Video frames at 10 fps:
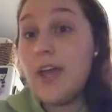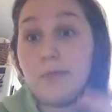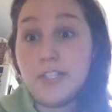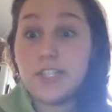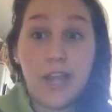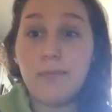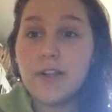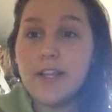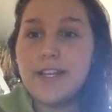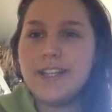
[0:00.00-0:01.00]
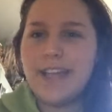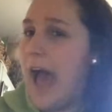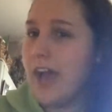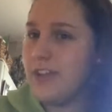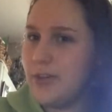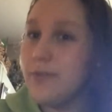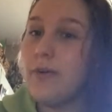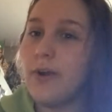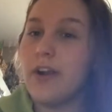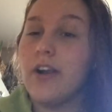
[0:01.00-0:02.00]
Emma Chamberlain, yeah, you
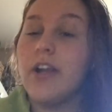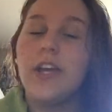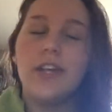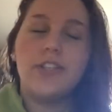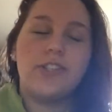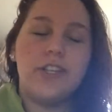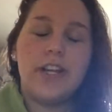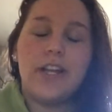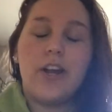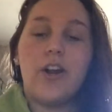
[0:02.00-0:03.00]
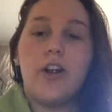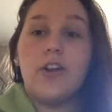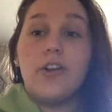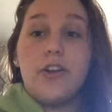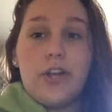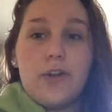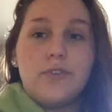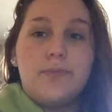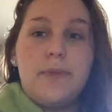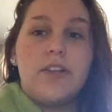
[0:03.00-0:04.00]
know her. She did her
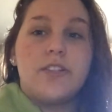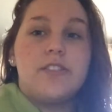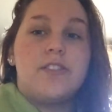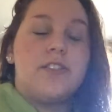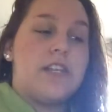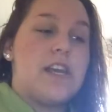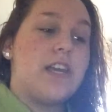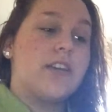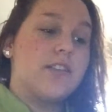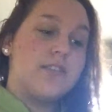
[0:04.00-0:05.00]
nose piercing